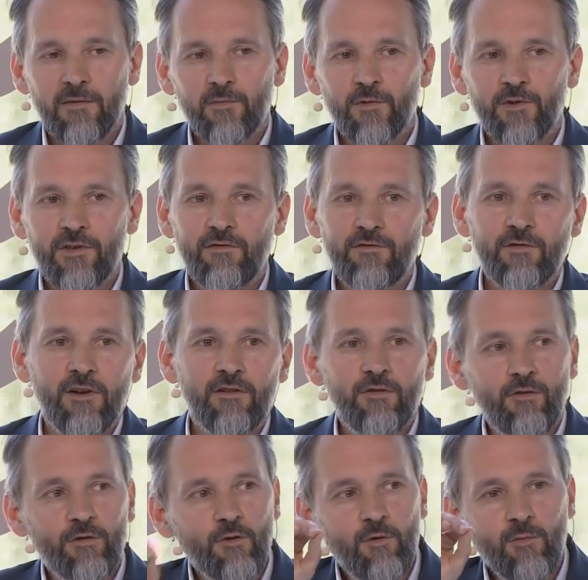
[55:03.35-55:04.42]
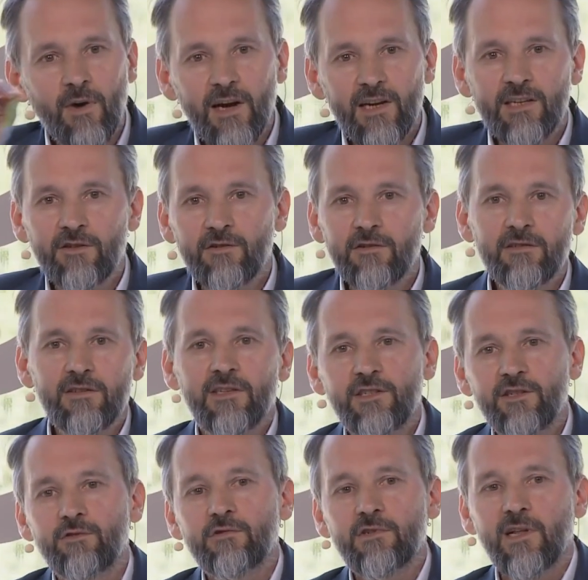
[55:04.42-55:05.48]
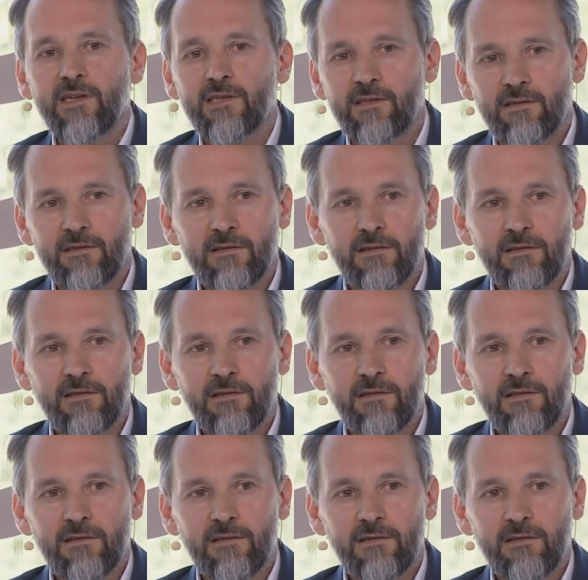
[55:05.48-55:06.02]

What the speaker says: But if you had no milestone, it's useless.